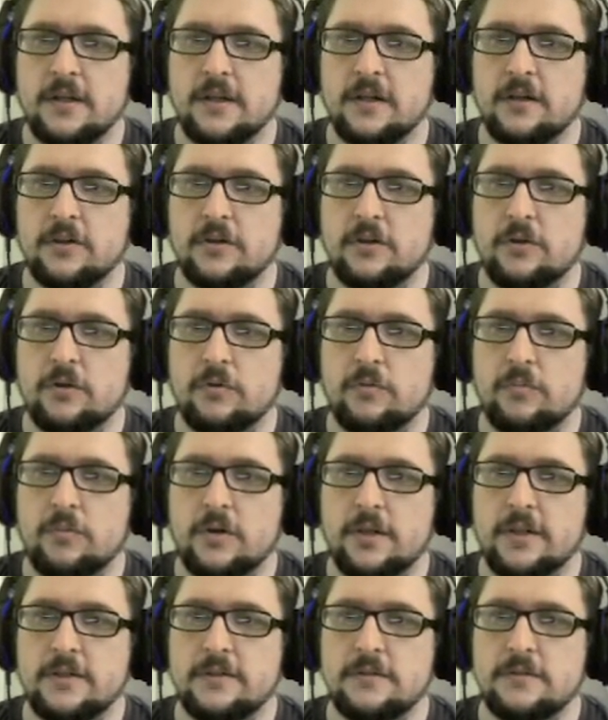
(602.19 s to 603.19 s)
And I'll go
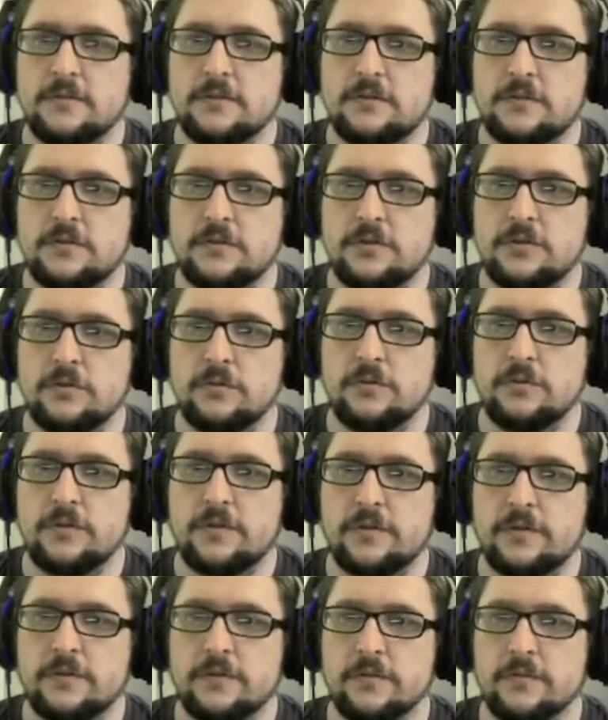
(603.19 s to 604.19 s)
1,
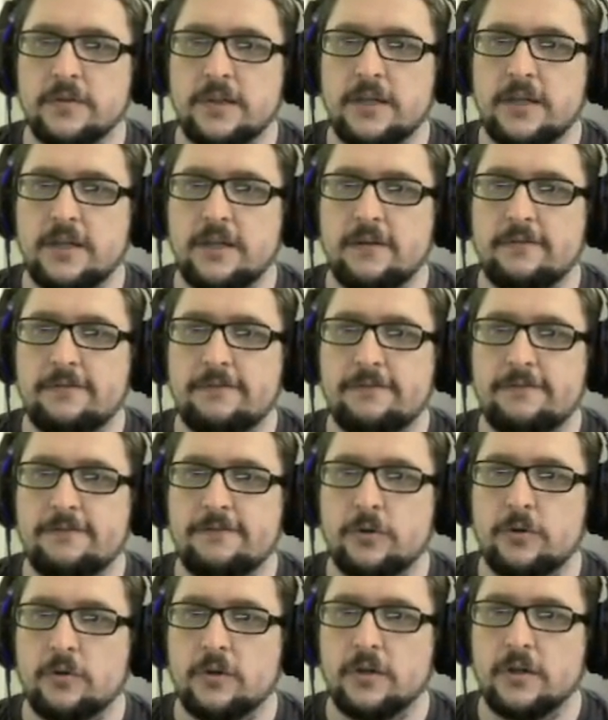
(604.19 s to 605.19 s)
2, 3,
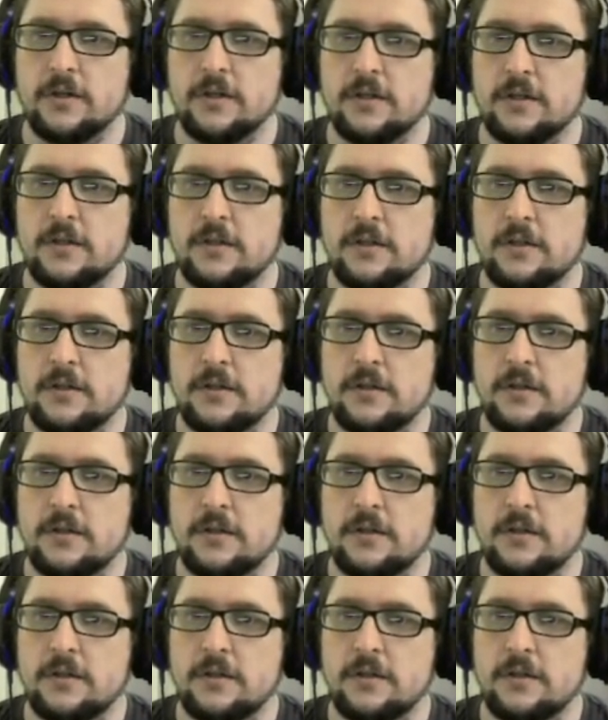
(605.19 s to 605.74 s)
4